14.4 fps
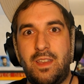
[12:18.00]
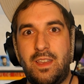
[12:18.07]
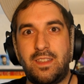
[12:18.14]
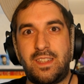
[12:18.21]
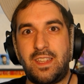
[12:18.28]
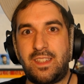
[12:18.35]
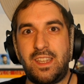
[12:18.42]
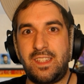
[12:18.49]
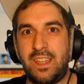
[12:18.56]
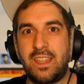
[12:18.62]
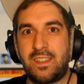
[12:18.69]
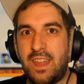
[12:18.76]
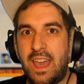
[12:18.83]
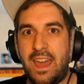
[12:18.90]
it's as easy
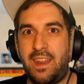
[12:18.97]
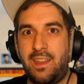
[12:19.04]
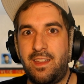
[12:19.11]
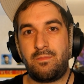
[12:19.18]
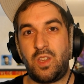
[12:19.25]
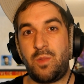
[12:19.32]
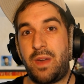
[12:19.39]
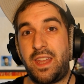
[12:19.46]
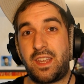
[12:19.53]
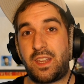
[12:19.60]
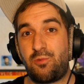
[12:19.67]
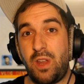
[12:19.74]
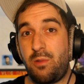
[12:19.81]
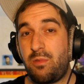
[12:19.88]
as that. You might
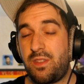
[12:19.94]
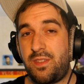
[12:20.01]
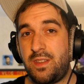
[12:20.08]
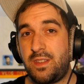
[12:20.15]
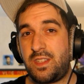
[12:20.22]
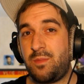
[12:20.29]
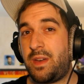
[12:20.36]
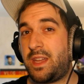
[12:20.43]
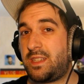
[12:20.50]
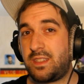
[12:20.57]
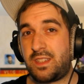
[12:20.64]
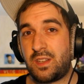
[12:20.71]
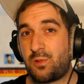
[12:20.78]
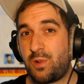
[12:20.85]
agree with this, you might
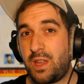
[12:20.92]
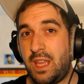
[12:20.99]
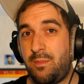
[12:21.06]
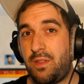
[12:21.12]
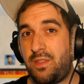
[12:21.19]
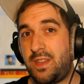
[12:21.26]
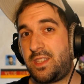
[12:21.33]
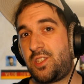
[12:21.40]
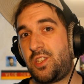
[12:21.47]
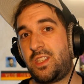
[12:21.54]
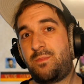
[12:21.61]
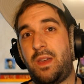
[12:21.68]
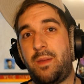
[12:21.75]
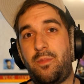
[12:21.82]
disagree, but that's
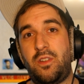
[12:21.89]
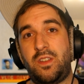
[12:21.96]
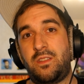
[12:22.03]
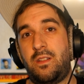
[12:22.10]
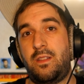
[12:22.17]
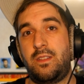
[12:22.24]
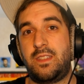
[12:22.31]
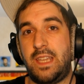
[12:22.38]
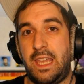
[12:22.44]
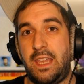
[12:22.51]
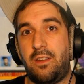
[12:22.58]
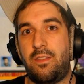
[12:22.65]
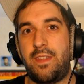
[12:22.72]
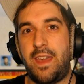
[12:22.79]
just my personal
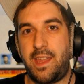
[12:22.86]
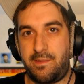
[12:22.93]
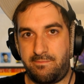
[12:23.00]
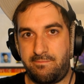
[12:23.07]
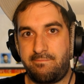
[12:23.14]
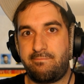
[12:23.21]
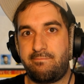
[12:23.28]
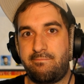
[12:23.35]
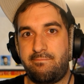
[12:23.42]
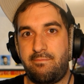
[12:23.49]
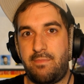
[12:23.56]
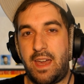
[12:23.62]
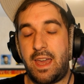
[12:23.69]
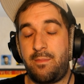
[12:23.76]
take on that.
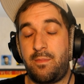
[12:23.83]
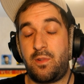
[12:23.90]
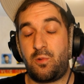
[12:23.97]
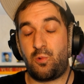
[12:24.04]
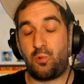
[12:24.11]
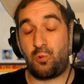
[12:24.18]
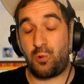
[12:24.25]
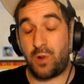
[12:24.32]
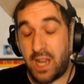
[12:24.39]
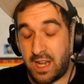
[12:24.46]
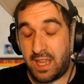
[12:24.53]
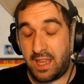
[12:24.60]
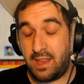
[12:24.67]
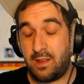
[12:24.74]
I'm
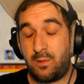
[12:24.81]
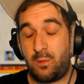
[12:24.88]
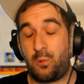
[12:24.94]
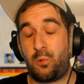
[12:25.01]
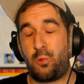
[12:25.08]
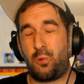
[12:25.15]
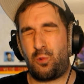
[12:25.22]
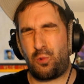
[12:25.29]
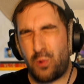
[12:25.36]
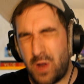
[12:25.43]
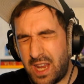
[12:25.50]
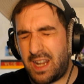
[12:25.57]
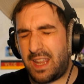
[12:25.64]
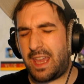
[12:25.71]
really,
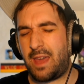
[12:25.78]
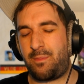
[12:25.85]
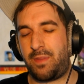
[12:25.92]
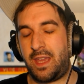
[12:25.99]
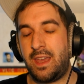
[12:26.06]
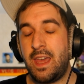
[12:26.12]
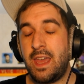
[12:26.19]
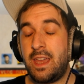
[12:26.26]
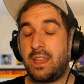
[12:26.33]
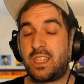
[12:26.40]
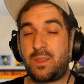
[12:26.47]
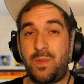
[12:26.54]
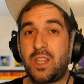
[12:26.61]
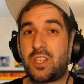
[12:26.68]
really happy,
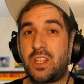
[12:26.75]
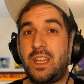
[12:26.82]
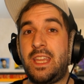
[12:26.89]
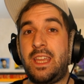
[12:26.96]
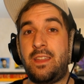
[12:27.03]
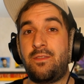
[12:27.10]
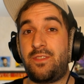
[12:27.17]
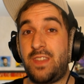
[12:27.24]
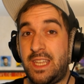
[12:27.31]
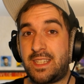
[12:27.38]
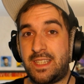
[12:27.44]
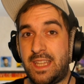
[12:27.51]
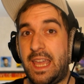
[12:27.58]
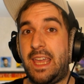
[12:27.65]
especially in
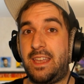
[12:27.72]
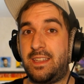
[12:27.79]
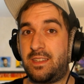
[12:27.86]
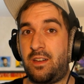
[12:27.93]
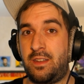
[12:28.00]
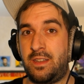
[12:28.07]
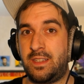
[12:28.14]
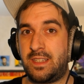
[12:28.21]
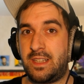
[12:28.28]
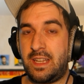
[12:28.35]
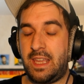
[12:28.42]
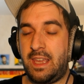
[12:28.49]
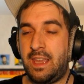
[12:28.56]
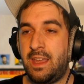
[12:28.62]
these days,
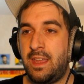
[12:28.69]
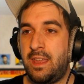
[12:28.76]
honestly,